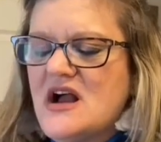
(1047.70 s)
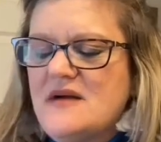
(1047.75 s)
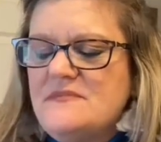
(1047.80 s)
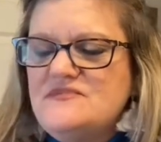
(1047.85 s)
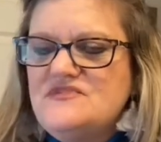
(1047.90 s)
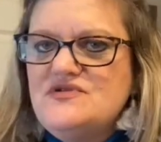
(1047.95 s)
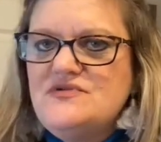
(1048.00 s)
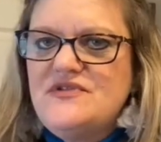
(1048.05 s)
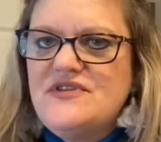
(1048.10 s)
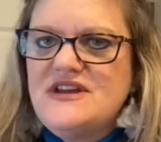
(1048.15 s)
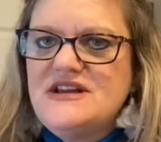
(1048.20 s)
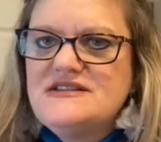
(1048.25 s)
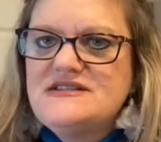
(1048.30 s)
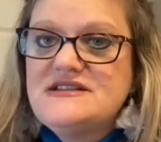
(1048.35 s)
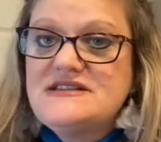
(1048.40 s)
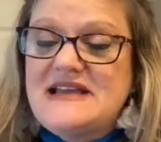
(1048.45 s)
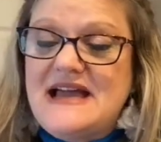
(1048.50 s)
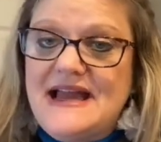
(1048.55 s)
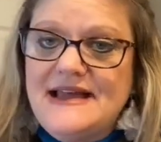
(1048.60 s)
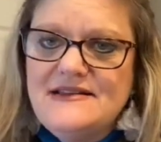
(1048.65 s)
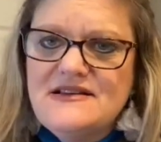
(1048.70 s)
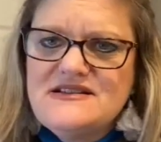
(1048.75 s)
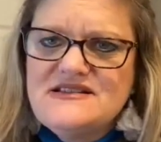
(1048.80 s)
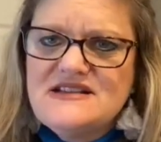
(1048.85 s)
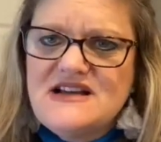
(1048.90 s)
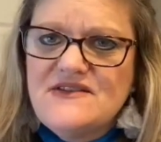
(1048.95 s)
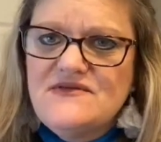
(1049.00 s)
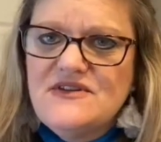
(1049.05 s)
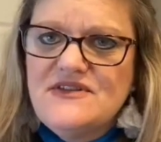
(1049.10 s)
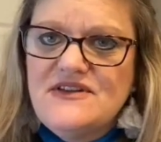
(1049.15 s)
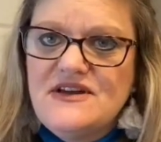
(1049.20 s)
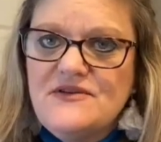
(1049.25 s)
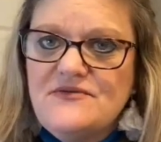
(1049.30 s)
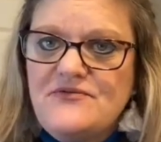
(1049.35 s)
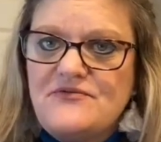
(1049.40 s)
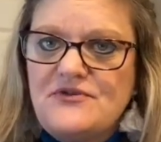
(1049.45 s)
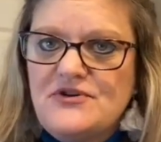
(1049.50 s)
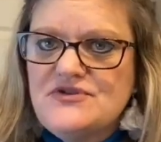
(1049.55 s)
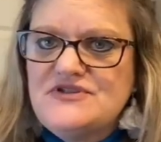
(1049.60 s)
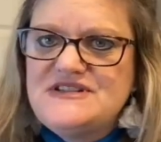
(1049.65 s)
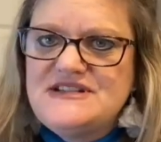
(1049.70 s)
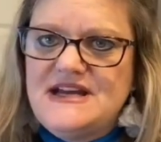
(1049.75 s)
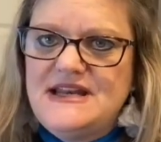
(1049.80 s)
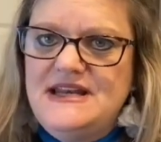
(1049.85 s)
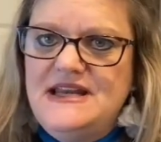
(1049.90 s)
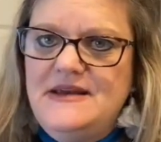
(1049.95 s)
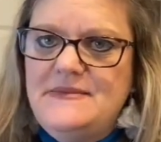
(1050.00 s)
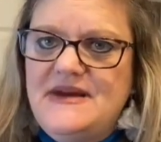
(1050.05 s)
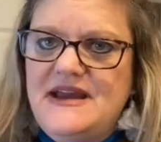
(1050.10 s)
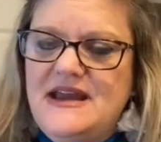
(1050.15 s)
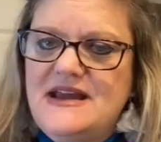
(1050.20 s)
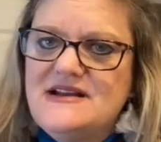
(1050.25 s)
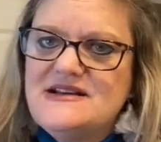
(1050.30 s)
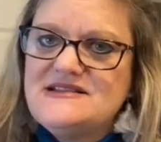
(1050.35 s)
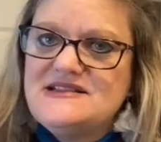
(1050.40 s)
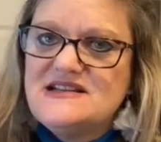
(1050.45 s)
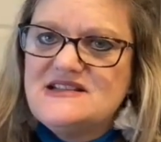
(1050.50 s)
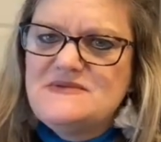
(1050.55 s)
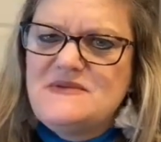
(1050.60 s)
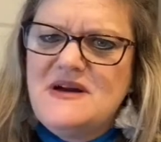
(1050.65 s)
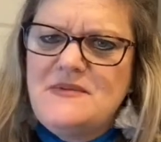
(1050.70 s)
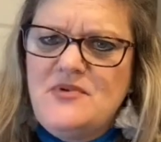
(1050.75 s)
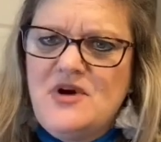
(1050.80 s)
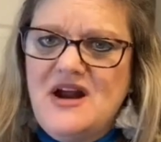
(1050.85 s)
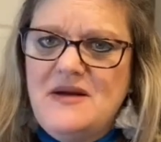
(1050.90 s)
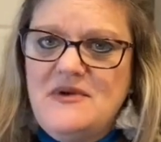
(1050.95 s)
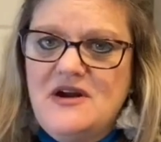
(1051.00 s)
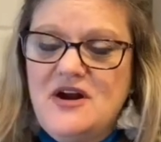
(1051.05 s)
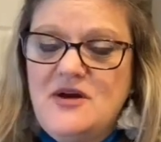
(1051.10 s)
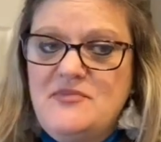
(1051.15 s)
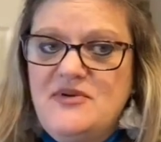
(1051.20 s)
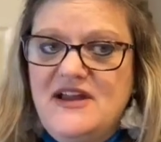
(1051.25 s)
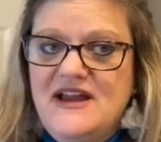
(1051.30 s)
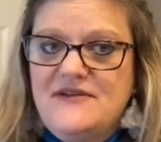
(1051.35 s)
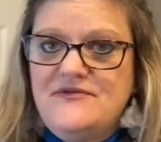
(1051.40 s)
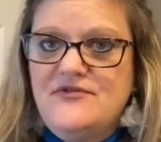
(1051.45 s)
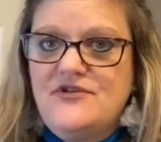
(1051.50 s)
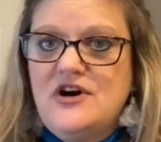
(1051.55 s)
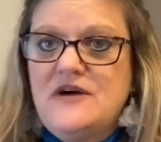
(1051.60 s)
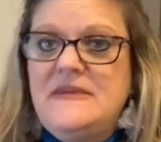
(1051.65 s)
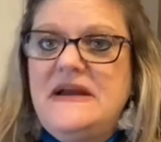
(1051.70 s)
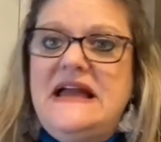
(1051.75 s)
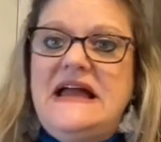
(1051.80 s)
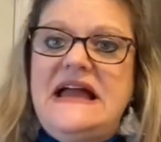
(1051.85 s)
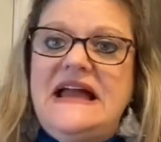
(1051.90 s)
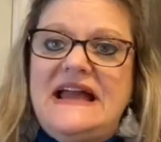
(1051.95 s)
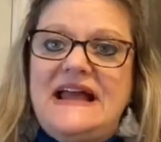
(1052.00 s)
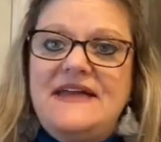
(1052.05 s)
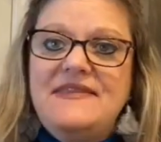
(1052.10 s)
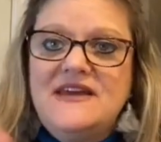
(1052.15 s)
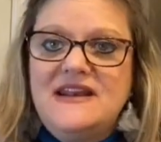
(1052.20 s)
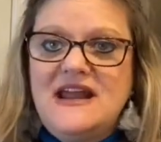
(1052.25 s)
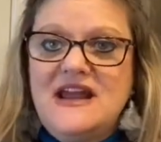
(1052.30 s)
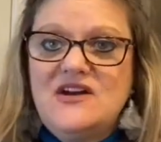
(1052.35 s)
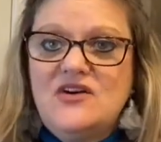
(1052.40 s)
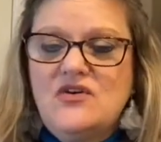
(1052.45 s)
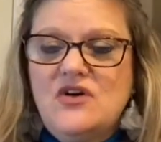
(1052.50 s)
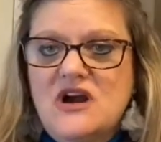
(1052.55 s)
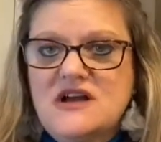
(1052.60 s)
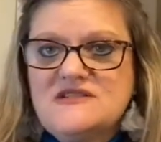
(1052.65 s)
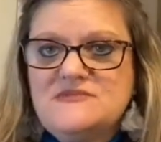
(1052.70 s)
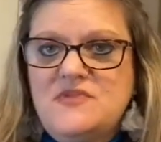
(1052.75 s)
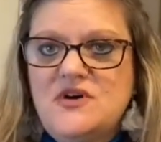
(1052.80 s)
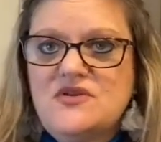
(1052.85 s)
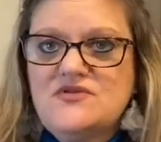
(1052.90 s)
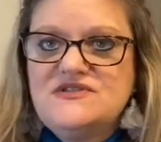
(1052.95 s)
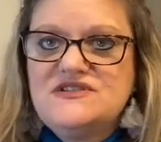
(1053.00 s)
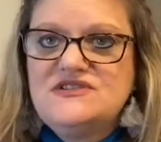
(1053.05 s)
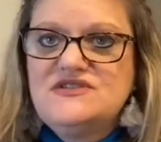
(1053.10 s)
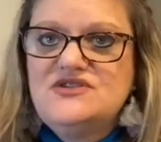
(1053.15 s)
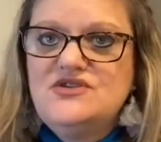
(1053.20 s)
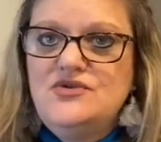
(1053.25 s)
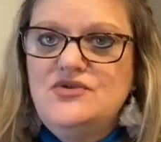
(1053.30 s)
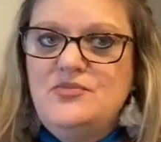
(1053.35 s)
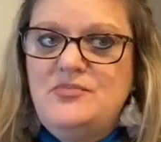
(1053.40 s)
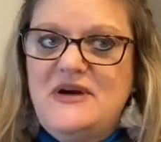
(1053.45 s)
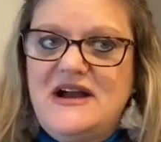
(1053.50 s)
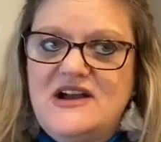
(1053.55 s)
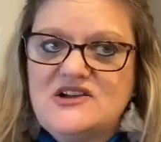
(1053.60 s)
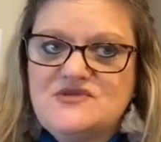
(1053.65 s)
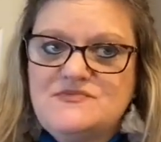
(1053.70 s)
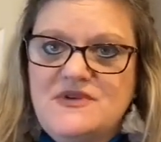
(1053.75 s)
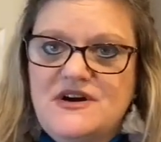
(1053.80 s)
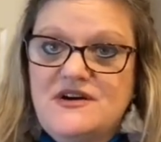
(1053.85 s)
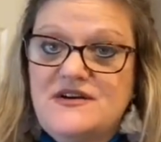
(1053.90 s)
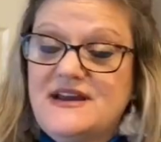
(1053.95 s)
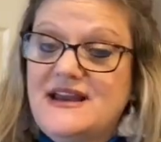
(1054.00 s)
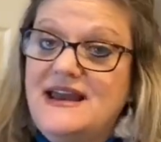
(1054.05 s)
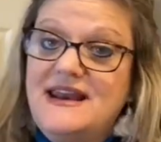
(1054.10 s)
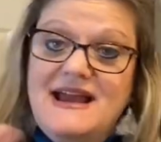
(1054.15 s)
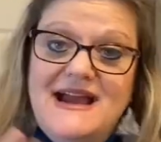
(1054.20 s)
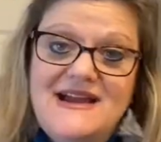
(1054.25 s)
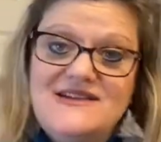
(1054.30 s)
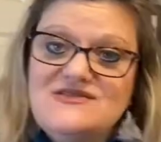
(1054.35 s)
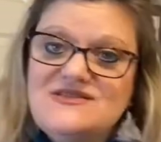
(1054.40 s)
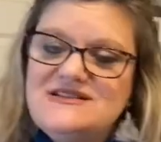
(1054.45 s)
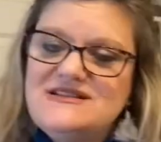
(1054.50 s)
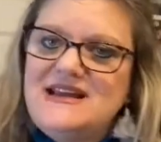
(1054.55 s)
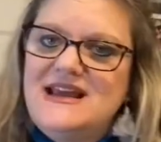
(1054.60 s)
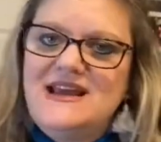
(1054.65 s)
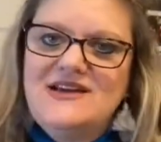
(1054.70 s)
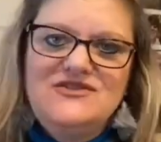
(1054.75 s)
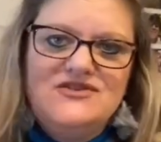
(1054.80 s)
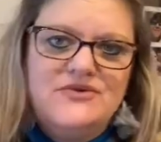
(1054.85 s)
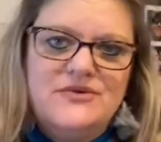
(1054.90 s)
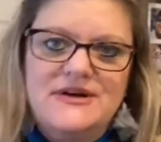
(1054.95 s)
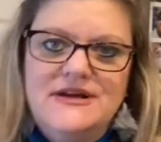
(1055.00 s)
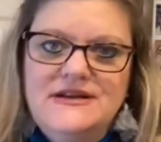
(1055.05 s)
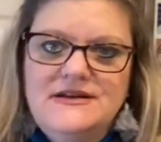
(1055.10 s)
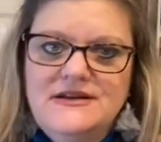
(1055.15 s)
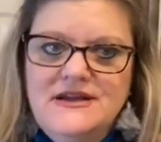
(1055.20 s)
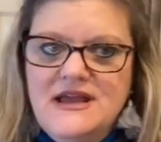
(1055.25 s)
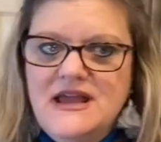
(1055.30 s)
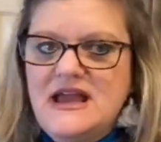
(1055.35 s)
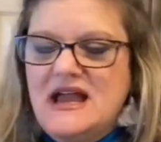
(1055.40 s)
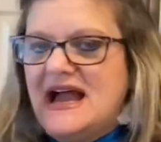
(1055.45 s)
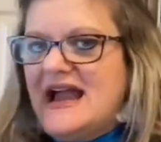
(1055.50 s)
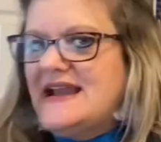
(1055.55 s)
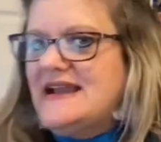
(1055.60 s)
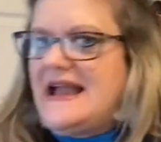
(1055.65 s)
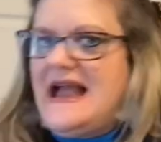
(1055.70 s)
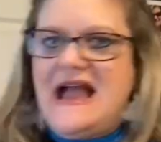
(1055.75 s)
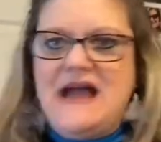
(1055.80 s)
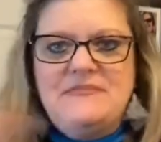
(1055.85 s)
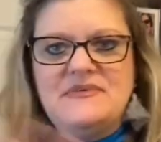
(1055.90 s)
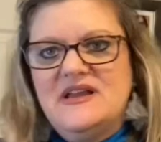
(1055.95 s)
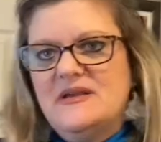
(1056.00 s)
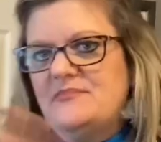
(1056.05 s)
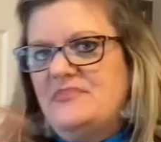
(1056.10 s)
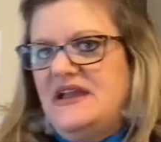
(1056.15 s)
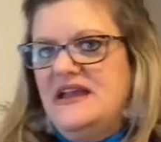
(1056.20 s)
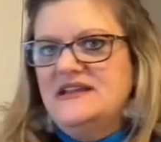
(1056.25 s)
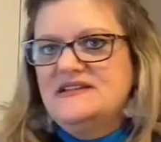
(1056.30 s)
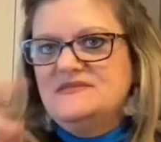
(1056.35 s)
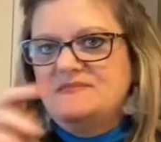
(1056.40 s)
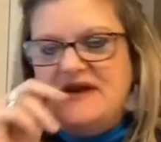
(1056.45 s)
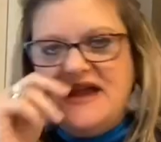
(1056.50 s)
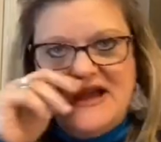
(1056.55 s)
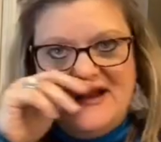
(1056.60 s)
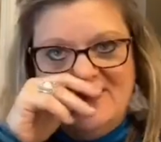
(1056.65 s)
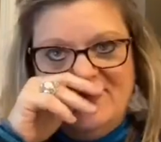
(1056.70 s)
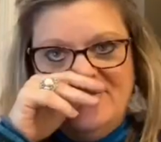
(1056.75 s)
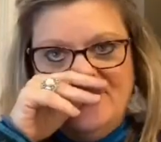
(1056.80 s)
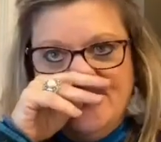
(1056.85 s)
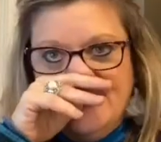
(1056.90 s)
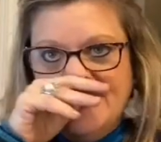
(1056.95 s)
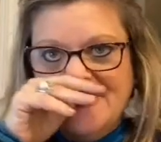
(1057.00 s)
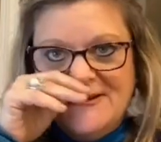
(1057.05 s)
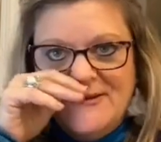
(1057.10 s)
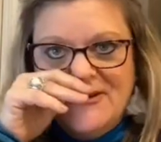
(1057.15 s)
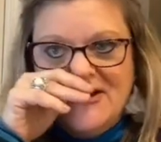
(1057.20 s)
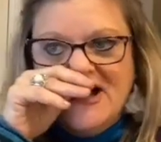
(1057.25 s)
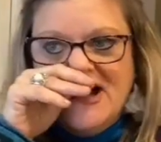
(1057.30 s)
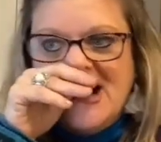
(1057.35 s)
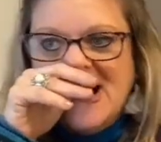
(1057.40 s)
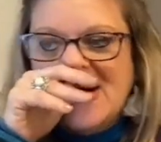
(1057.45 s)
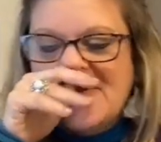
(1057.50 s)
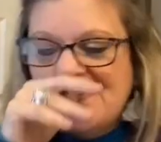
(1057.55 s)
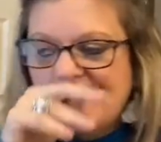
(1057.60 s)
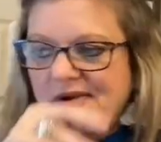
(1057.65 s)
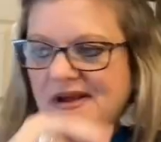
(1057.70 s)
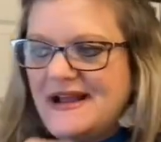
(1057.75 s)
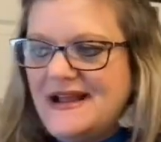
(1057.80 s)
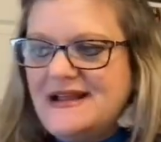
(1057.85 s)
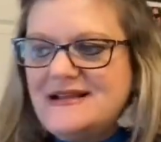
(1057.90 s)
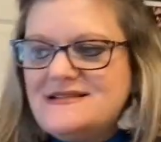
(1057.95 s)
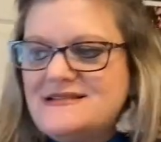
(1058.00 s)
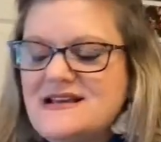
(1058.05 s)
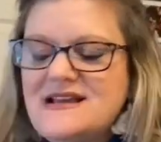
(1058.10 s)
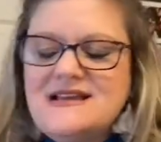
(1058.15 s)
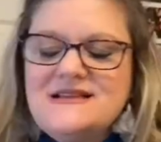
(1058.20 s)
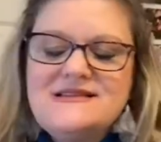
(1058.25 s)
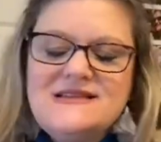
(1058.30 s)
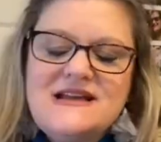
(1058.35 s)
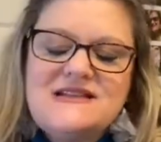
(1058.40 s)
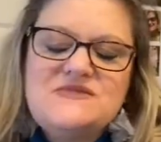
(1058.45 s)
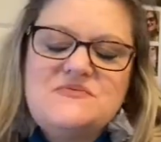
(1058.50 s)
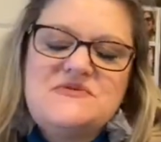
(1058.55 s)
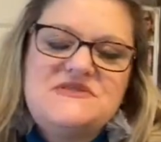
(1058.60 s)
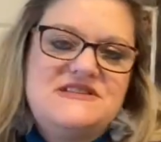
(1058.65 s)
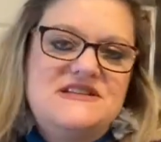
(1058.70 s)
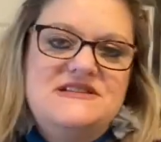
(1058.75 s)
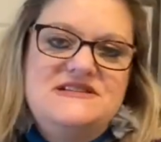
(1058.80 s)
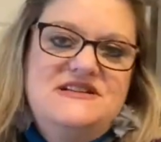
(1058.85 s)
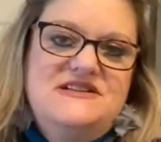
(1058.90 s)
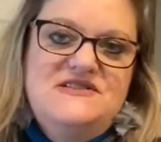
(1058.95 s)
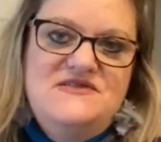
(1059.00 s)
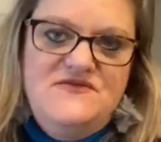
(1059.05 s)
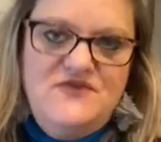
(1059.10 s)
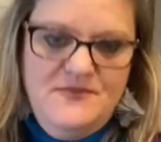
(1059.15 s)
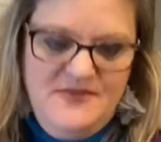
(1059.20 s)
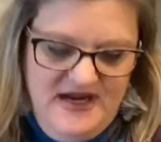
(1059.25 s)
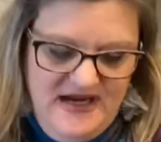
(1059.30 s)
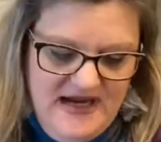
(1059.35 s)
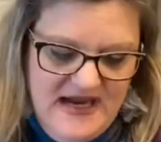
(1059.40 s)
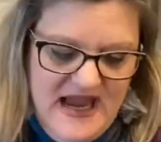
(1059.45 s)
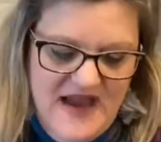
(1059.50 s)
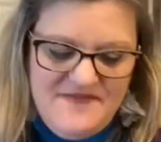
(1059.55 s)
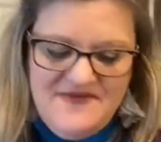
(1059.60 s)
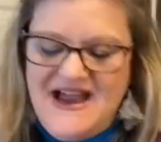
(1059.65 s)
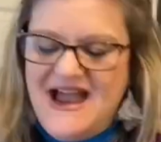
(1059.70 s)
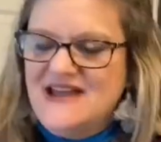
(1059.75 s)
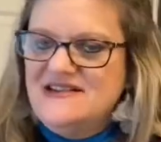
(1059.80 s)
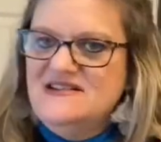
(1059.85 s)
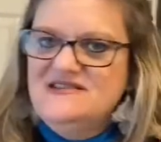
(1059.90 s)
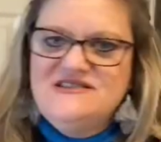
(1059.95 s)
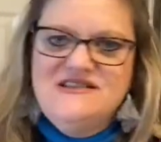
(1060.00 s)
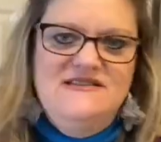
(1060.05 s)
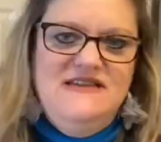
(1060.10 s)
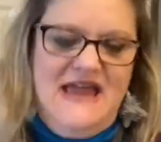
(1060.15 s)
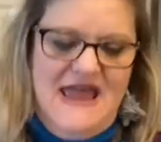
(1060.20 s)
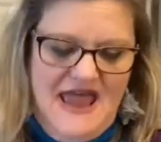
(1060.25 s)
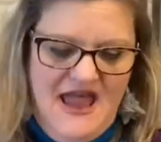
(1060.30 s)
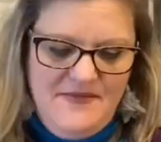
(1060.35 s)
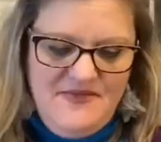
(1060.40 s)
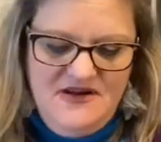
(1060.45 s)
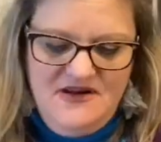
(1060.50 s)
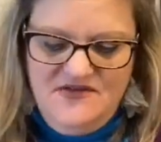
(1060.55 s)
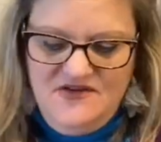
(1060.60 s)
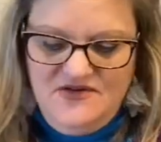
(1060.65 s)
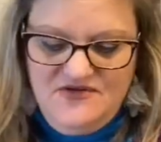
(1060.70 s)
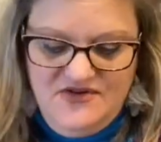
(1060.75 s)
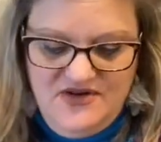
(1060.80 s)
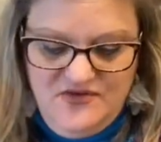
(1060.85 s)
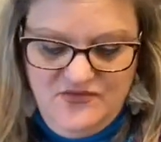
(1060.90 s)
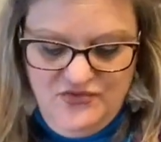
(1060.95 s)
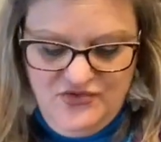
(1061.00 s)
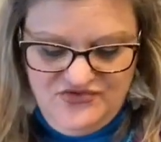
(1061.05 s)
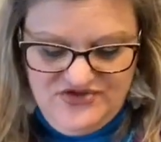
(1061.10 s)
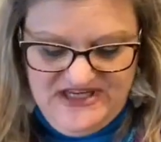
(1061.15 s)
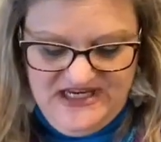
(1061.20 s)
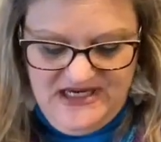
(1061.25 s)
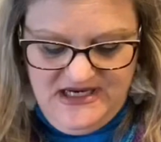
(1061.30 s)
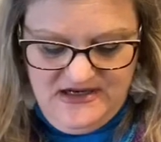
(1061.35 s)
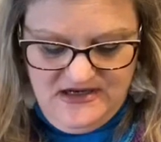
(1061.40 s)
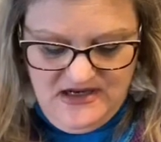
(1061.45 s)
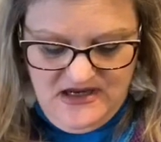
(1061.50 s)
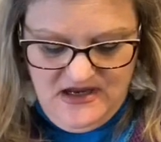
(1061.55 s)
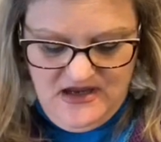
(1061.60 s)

do things is I list everything first on eBay because that's my primary platform, and then I cross post to Poshmark, and I just hand do it. I copy and paste back and forth. That's what's easiest for me. I've gotten into the habit and the routine.